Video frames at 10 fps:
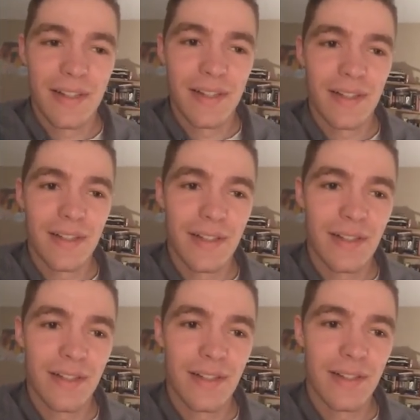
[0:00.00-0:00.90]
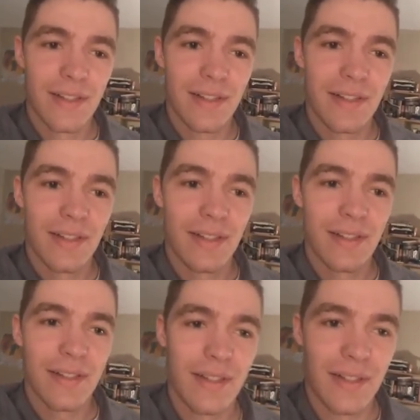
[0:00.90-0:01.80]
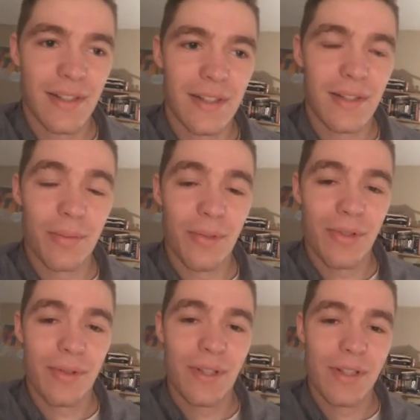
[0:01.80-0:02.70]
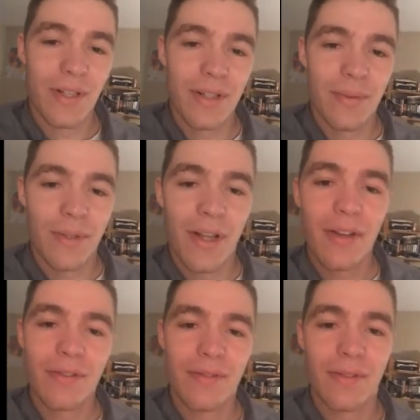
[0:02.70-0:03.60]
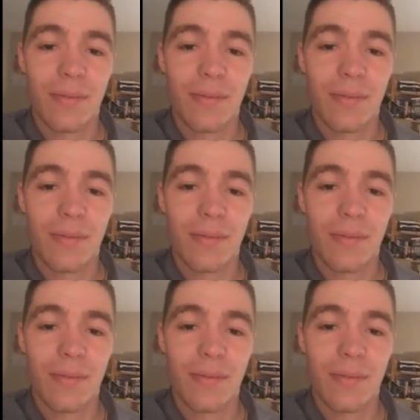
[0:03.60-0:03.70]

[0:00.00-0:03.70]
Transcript: And the book really changed my life,